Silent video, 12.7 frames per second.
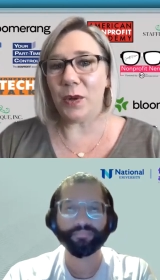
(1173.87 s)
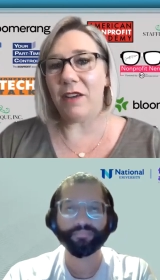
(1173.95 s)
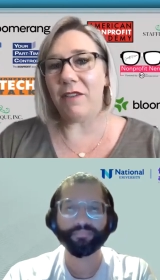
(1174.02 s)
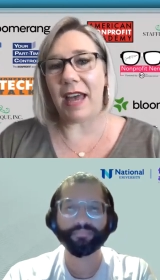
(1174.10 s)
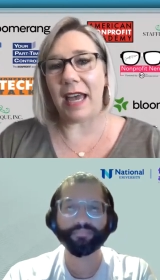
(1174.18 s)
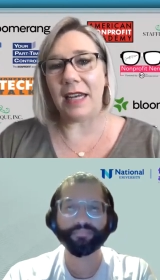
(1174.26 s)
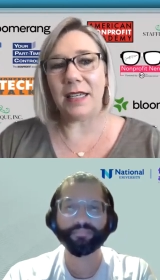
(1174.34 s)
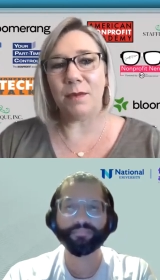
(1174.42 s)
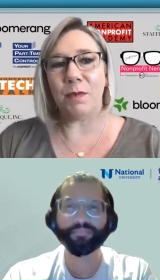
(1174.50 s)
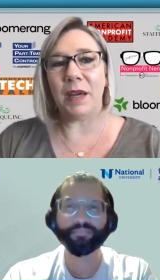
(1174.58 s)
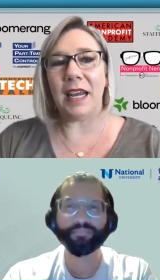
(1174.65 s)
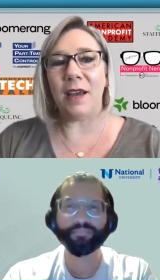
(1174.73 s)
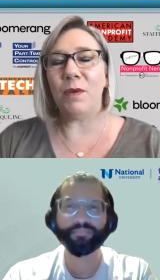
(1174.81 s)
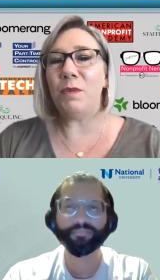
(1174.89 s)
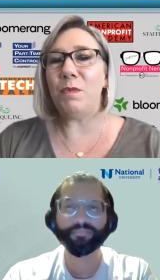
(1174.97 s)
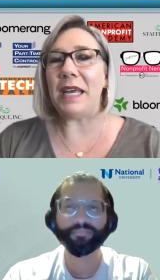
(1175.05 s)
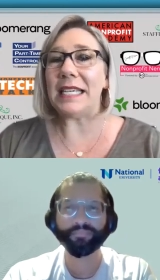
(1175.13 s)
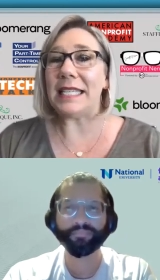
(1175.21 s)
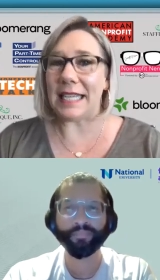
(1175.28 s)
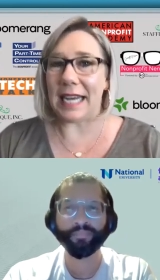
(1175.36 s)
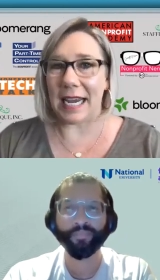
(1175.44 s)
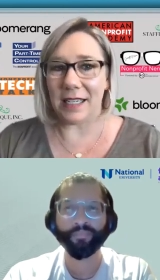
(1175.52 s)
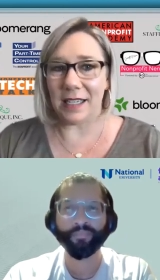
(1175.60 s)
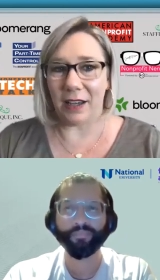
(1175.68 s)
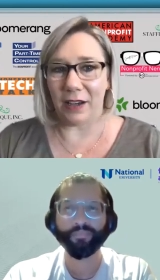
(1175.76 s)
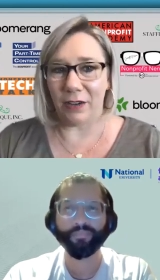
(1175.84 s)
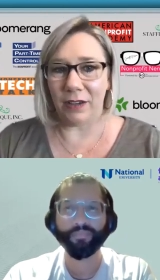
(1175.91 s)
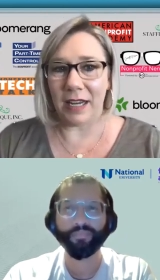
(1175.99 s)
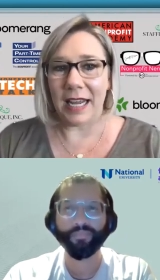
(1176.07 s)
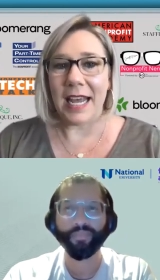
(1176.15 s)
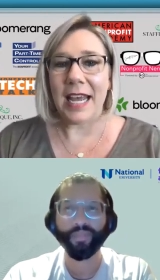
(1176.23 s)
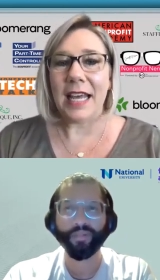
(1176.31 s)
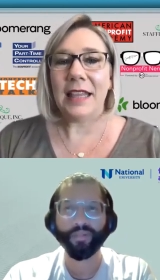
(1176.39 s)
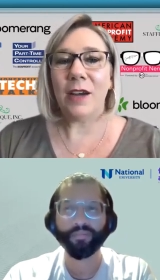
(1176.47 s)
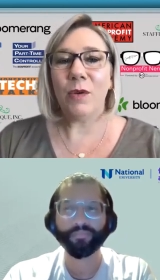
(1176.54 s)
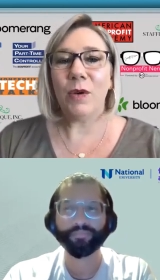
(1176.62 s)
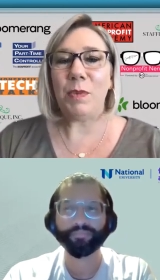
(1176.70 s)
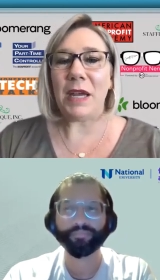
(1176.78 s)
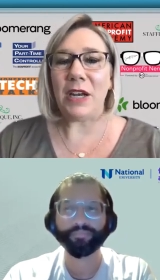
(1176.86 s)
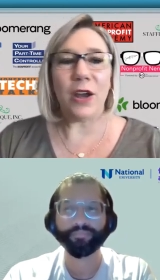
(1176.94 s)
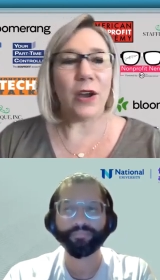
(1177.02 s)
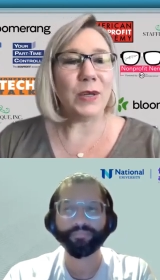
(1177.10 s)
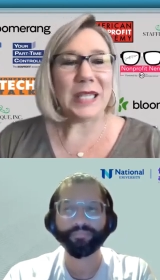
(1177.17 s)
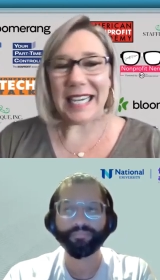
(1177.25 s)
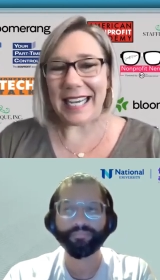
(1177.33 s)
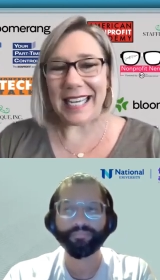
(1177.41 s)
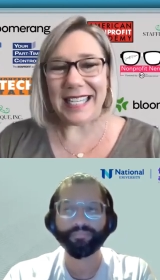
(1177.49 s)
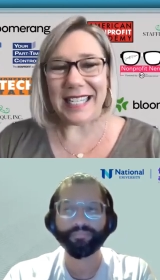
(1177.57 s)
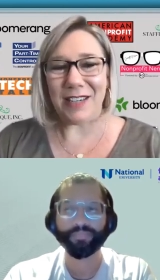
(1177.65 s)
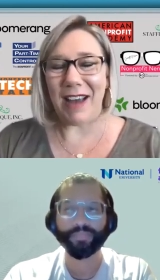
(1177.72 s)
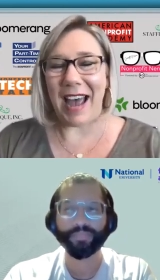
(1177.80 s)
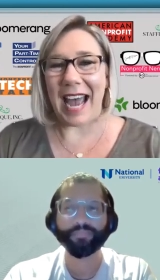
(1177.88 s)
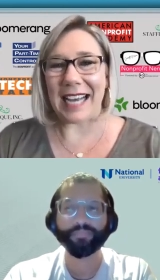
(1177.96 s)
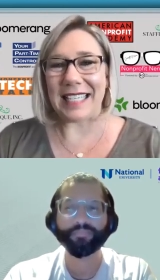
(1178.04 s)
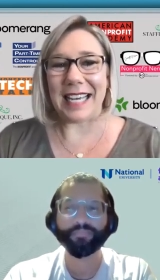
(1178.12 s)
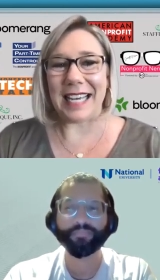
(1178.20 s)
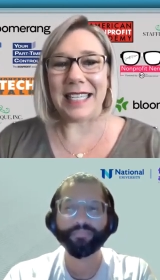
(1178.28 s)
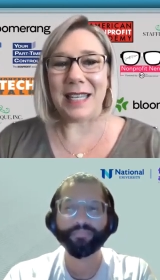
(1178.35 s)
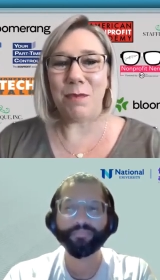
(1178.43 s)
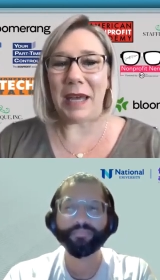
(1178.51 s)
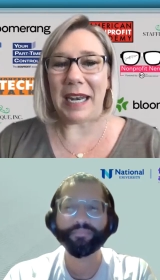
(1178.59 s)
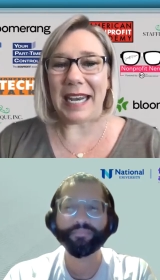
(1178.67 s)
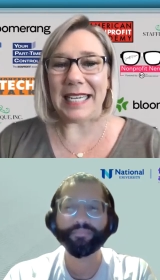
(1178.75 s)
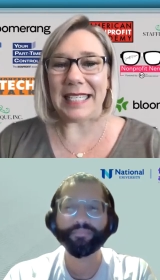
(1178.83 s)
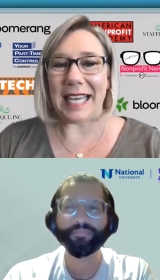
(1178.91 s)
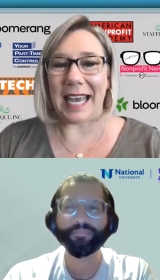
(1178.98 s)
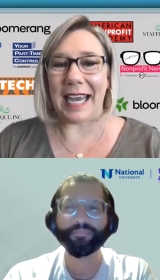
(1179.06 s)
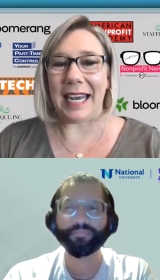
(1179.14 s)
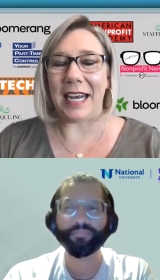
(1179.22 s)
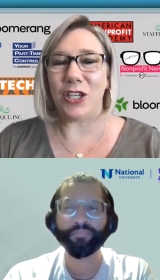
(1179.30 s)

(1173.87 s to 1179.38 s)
Speaker 1: to an event, but it would be a standalone. There would be no tickets to access the bidding site,